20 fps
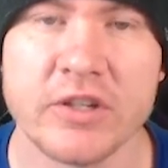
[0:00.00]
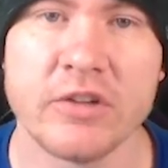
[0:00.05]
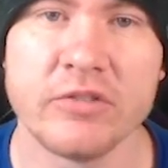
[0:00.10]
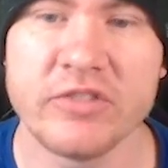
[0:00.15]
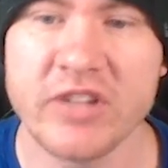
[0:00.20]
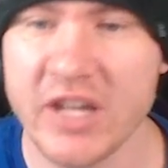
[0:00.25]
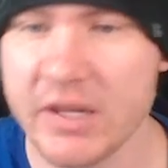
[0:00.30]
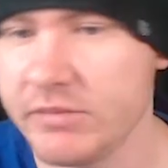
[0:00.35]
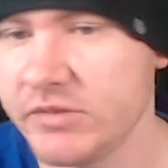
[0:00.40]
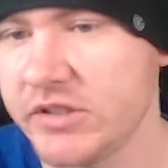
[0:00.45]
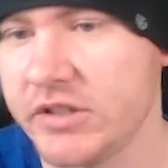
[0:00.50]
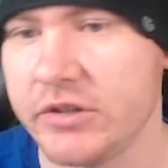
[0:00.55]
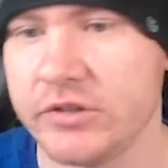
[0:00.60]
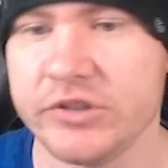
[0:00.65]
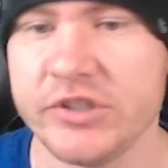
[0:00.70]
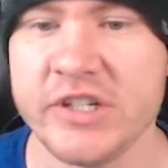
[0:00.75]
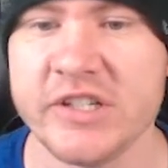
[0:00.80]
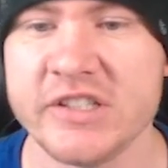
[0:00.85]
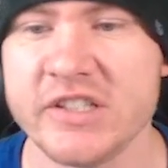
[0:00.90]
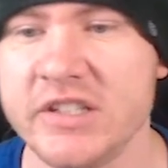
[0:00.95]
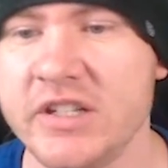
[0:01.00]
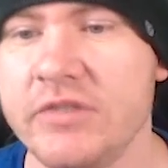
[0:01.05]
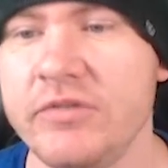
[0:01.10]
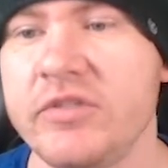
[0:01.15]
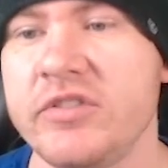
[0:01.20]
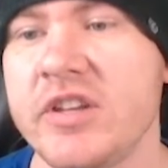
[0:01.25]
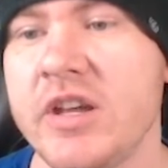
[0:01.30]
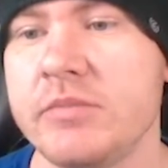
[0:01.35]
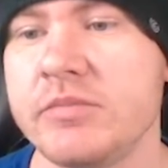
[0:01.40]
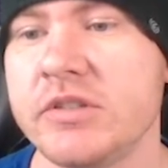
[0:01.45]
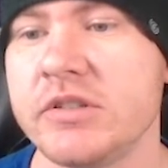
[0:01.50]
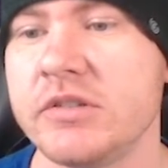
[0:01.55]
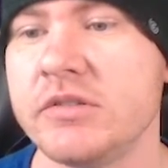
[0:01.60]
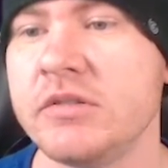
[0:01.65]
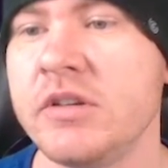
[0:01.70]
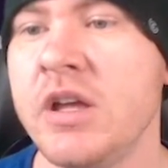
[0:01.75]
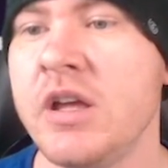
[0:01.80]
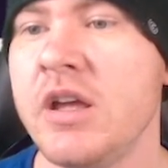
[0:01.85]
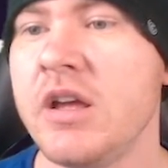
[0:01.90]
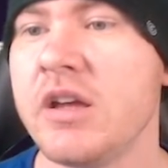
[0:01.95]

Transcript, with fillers: you know, team synergies and different types of